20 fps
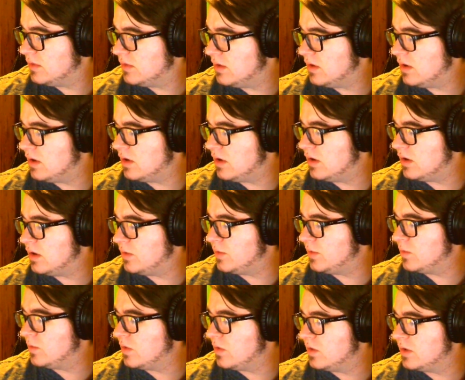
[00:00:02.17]
Are we
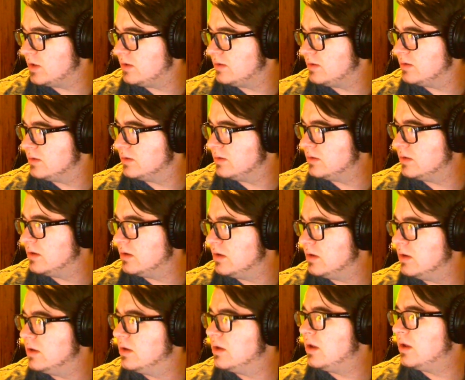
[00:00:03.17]
rolling?
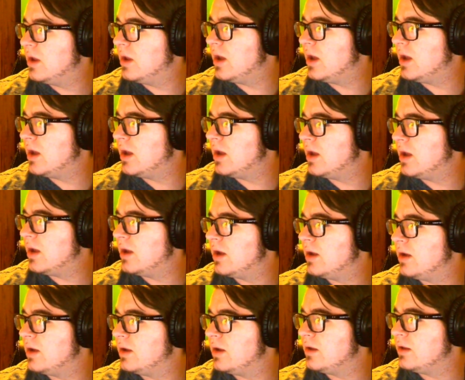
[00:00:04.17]

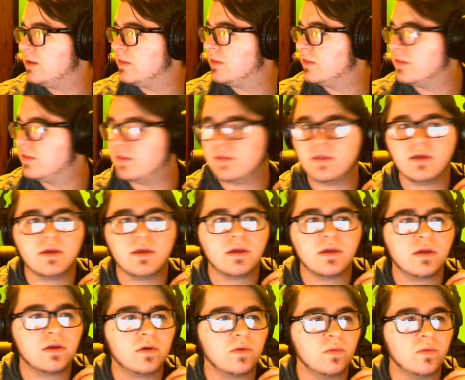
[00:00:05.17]
I
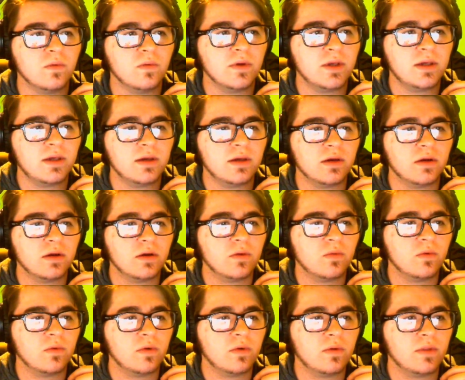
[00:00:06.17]
think we are
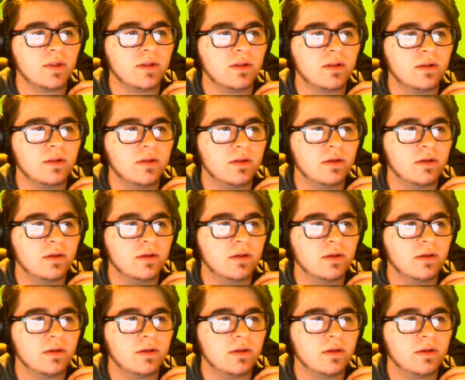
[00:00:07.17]
rolling.